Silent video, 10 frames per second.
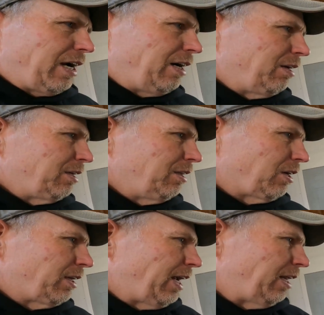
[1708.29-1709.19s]
tired of
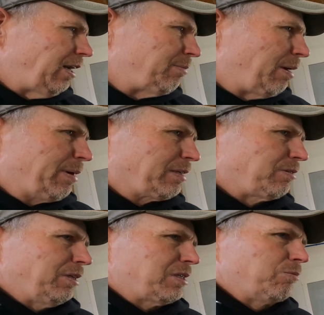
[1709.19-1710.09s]
looking at it, I might mess
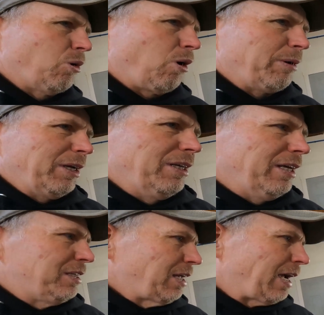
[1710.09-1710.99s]
with it some more, but
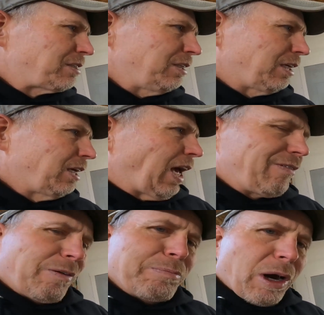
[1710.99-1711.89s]
it's actually
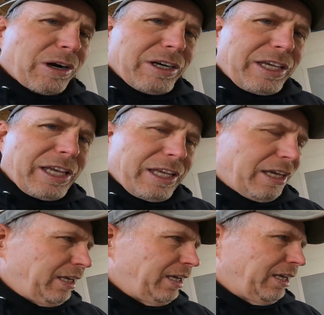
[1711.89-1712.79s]
kind of a bugger to
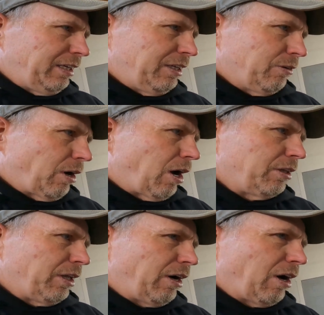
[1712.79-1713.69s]
get
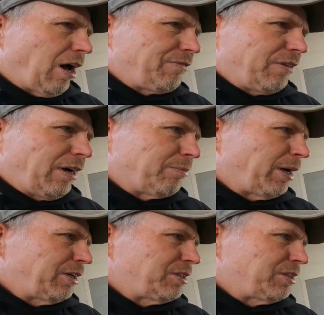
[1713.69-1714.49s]
on there and off there by